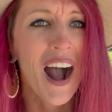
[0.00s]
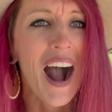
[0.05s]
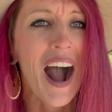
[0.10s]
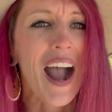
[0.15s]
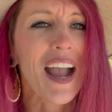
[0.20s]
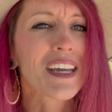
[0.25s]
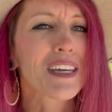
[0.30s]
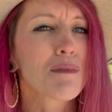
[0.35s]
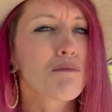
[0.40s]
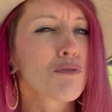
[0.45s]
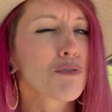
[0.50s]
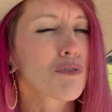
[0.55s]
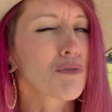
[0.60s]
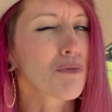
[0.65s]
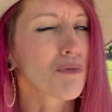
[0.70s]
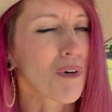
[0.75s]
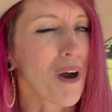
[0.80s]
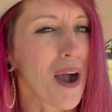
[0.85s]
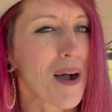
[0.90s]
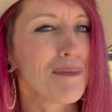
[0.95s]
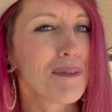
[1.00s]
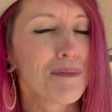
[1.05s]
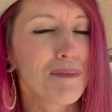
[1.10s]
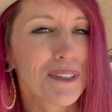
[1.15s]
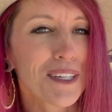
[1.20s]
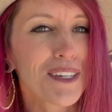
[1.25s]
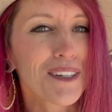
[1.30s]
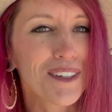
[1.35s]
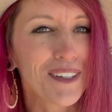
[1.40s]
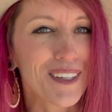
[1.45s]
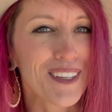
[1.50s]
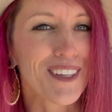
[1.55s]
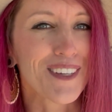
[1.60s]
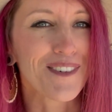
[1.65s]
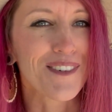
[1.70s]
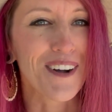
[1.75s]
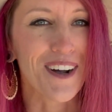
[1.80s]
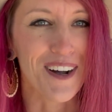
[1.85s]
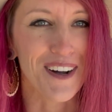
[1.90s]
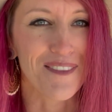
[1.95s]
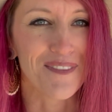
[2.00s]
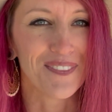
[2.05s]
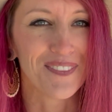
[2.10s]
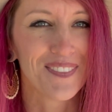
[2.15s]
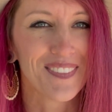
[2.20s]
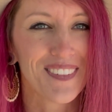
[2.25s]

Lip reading: I can probably hook you up.